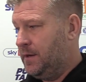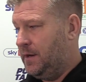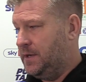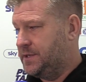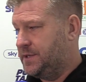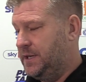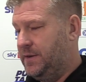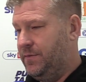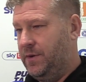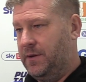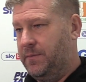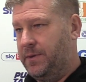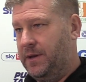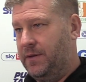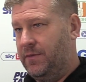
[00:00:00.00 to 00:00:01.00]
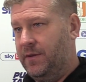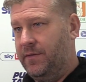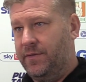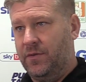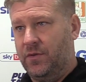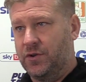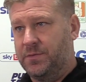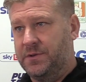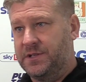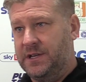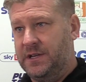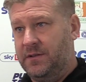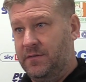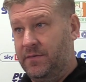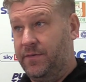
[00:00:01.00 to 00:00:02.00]
And seeing if we can bring reinforcements
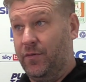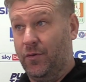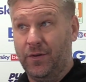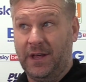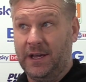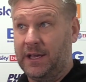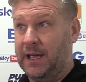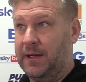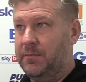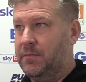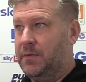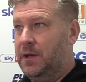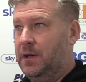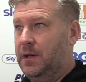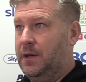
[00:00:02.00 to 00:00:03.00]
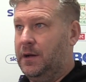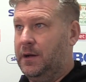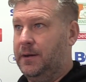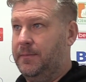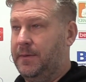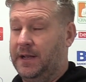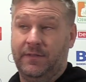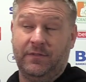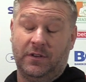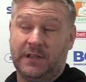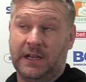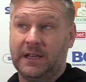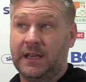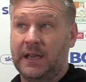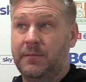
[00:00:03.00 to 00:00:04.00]
in for that game, and if not
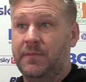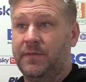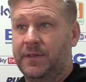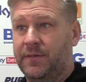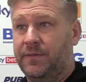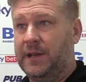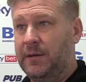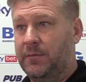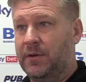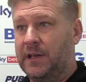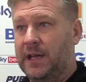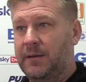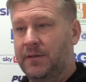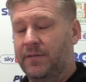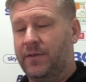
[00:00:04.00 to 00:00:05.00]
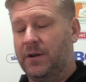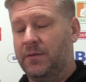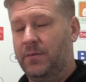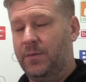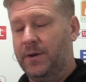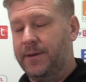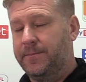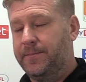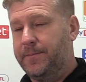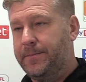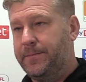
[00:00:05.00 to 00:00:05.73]
that game, the Fleetwood game the following week.